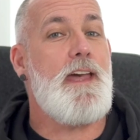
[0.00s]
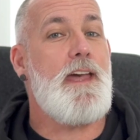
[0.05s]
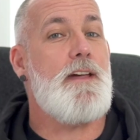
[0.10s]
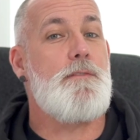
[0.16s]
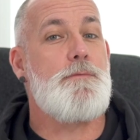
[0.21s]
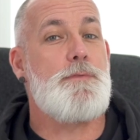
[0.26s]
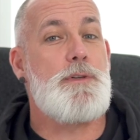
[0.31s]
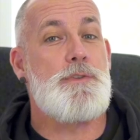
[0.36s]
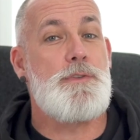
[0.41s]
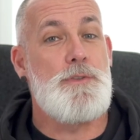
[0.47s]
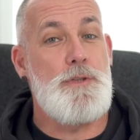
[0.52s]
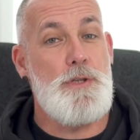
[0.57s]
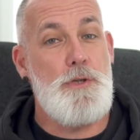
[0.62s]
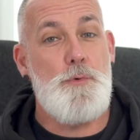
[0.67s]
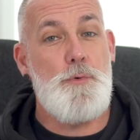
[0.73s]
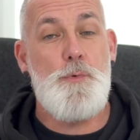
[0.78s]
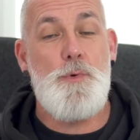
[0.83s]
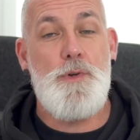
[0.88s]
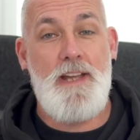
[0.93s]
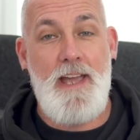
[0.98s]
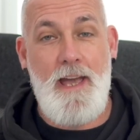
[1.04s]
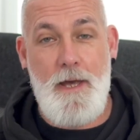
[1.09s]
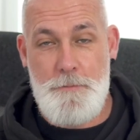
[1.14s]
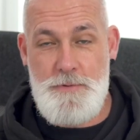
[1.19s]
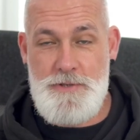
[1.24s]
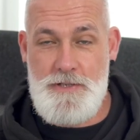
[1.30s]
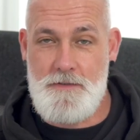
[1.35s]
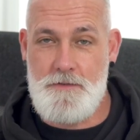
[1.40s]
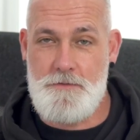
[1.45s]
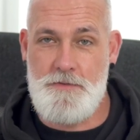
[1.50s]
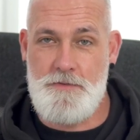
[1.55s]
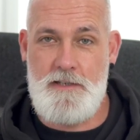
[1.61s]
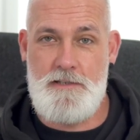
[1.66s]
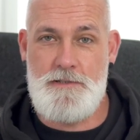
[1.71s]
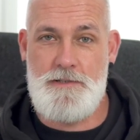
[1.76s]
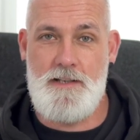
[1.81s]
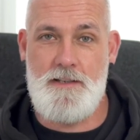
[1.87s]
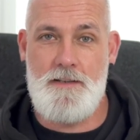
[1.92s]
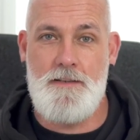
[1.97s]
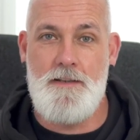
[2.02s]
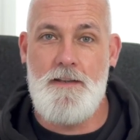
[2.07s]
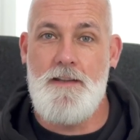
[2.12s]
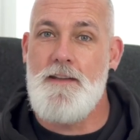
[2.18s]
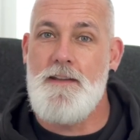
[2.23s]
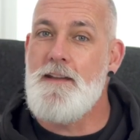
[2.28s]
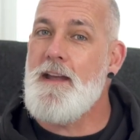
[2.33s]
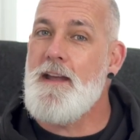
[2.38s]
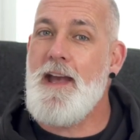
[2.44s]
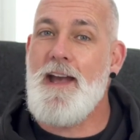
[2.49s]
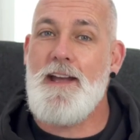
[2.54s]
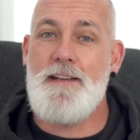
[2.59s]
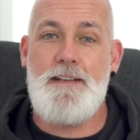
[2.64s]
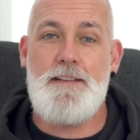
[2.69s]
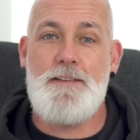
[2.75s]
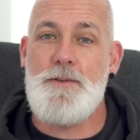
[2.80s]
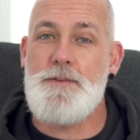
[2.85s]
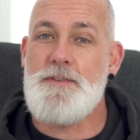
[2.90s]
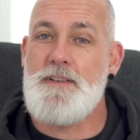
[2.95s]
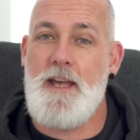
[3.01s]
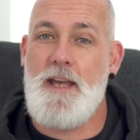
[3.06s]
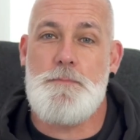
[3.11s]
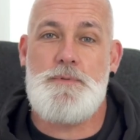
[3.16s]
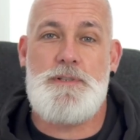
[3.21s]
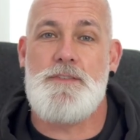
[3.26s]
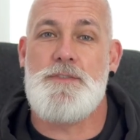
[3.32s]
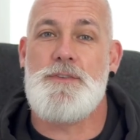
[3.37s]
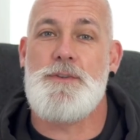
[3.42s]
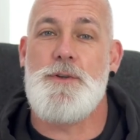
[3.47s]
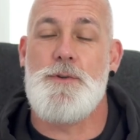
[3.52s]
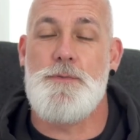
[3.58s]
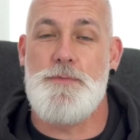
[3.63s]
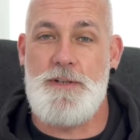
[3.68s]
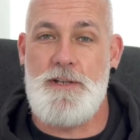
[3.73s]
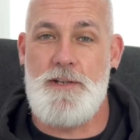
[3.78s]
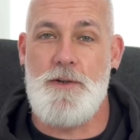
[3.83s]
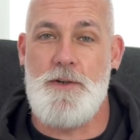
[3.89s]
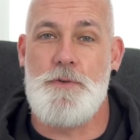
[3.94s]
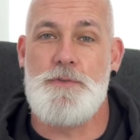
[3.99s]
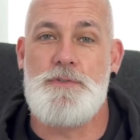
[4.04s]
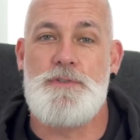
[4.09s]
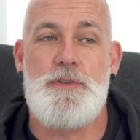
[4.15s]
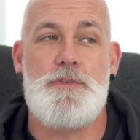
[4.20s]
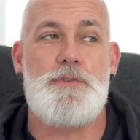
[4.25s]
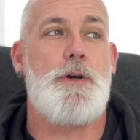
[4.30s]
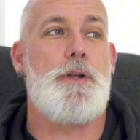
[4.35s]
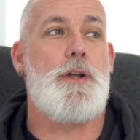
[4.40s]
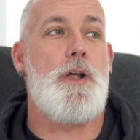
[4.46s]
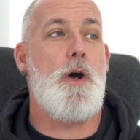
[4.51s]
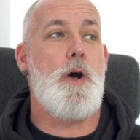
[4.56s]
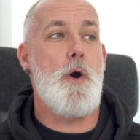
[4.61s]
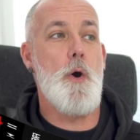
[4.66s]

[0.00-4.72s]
over that watermark, they'll be able to subscribe to your channel just by clicking the subscribe